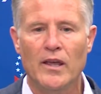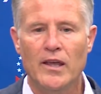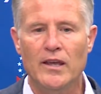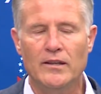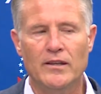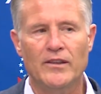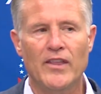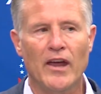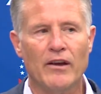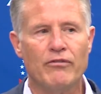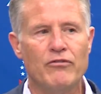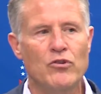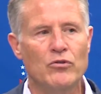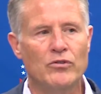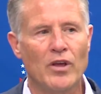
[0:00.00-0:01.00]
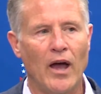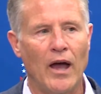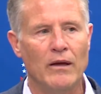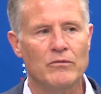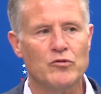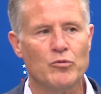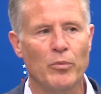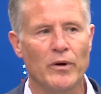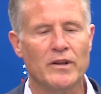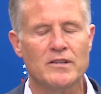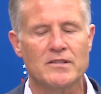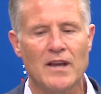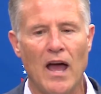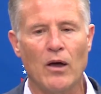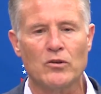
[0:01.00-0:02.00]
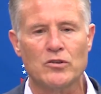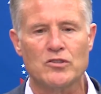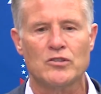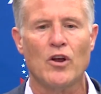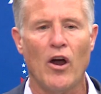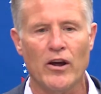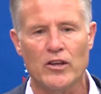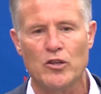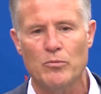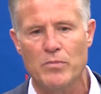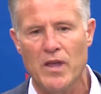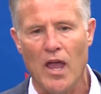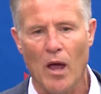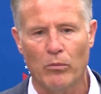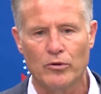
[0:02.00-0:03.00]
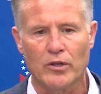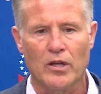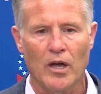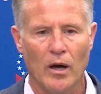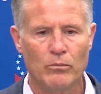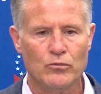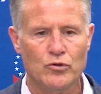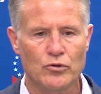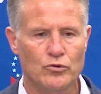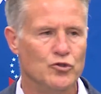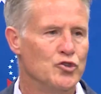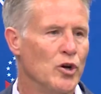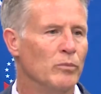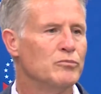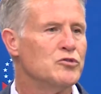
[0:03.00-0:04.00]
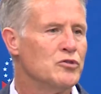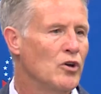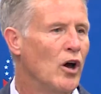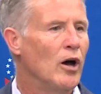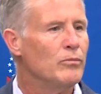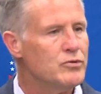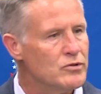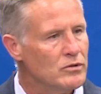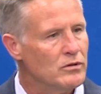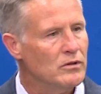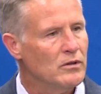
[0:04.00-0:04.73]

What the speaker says: He did that a few times, but he's now starting to be able to come to jump stops